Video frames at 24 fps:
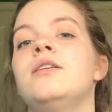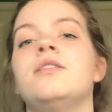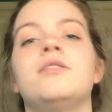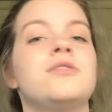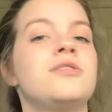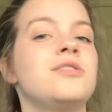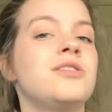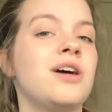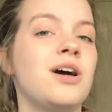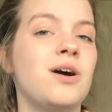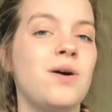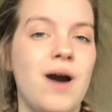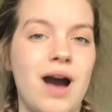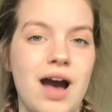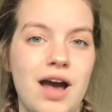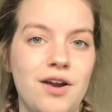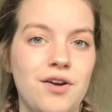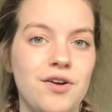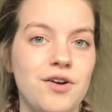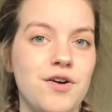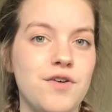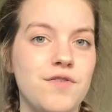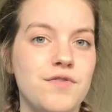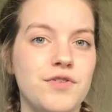so I
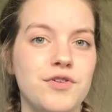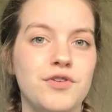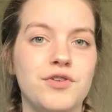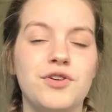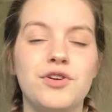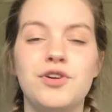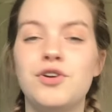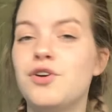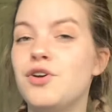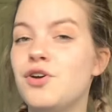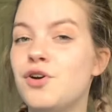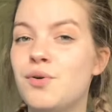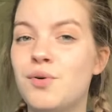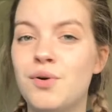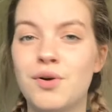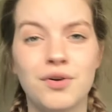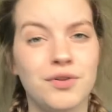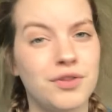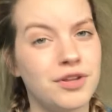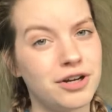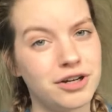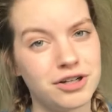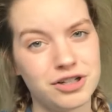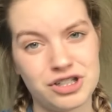don't know if they're new or
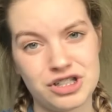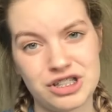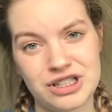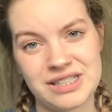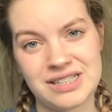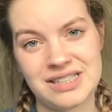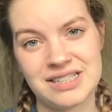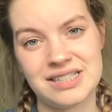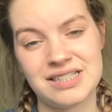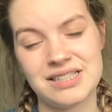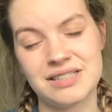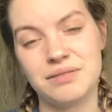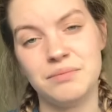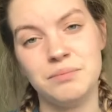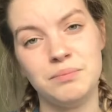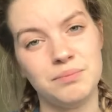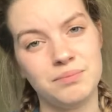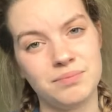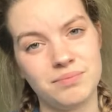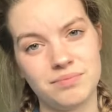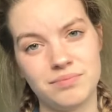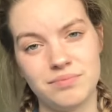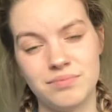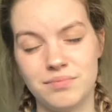they're just
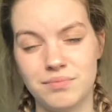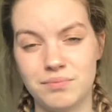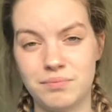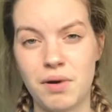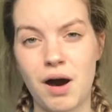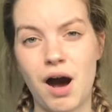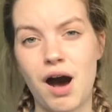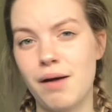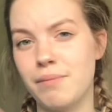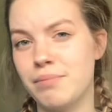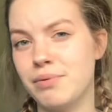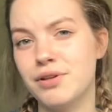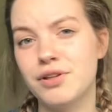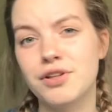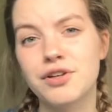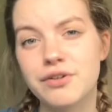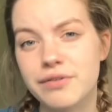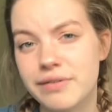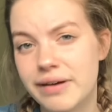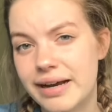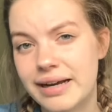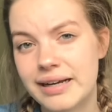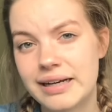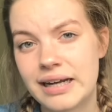
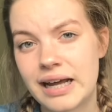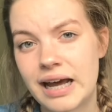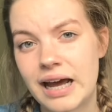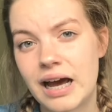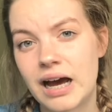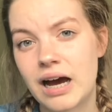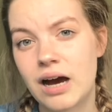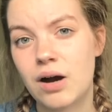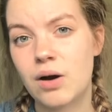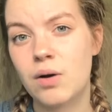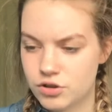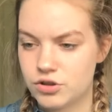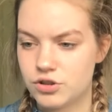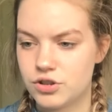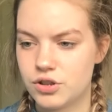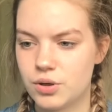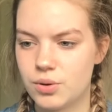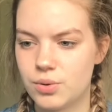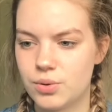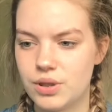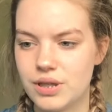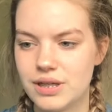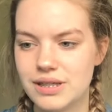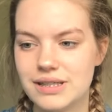popular right now.
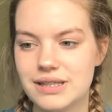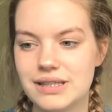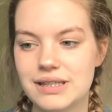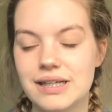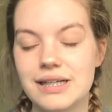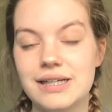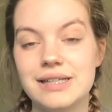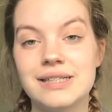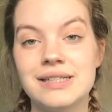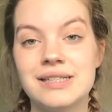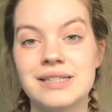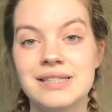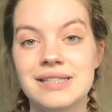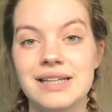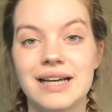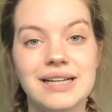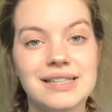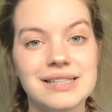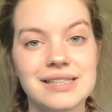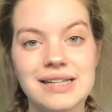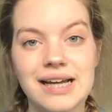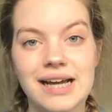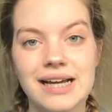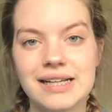So this is
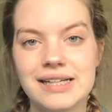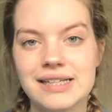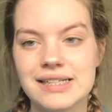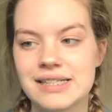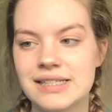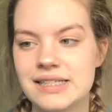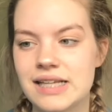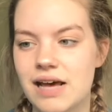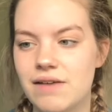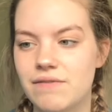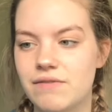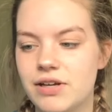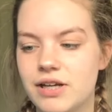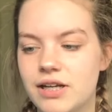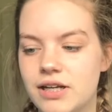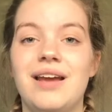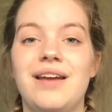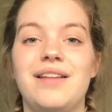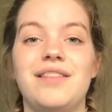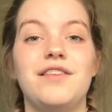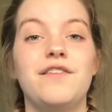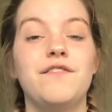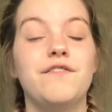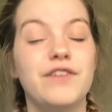$6.97.
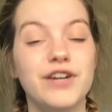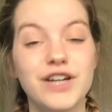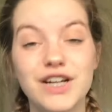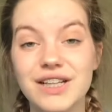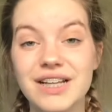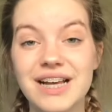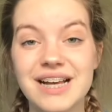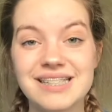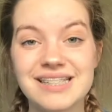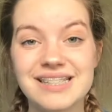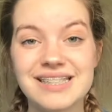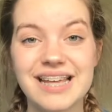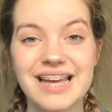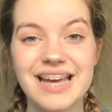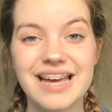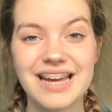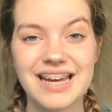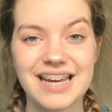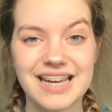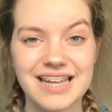The very last thing